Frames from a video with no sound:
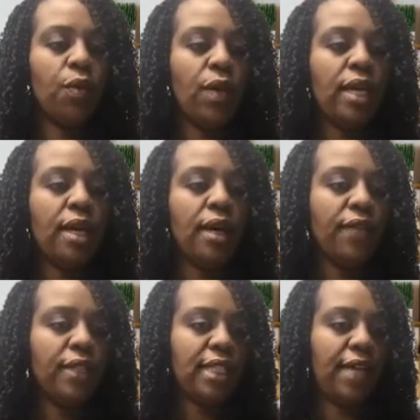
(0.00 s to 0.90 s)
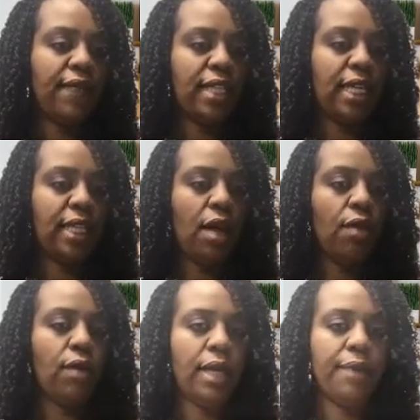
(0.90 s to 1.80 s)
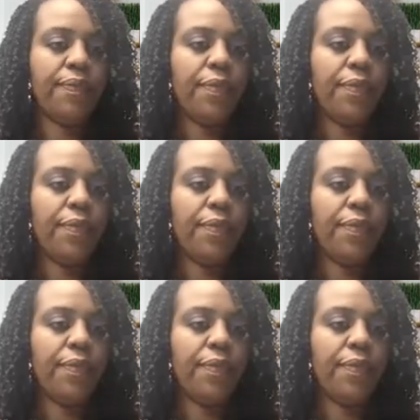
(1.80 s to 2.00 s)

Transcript: week of the 17th only.